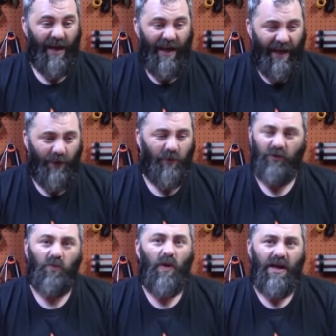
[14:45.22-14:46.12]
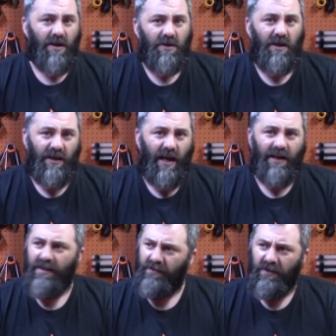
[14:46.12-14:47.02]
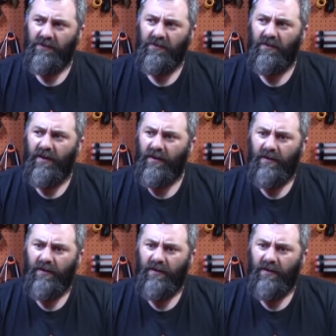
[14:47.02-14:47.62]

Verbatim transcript: It was weird and kind of disconcerting.